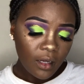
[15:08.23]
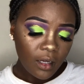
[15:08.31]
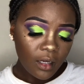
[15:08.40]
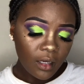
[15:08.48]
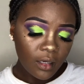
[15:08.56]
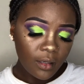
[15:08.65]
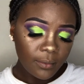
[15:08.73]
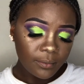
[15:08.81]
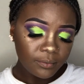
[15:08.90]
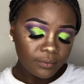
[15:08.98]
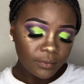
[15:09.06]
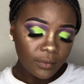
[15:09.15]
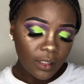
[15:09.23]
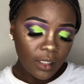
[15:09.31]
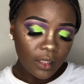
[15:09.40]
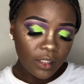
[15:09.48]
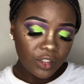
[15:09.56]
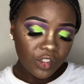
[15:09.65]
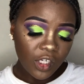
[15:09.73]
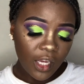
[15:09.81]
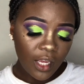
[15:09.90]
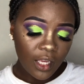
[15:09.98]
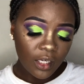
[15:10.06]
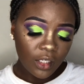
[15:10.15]
in the
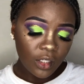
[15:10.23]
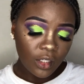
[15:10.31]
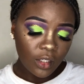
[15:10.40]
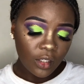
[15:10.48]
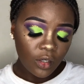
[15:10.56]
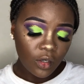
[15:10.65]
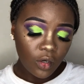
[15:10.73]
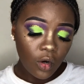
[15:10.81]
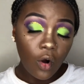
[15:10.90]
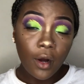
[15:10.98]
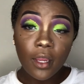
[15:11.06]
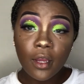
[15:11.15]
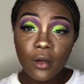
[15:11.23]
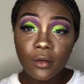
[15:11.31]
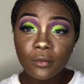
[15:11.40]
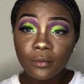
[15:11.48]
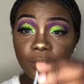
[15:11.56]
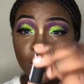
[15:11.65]
shade Cairo.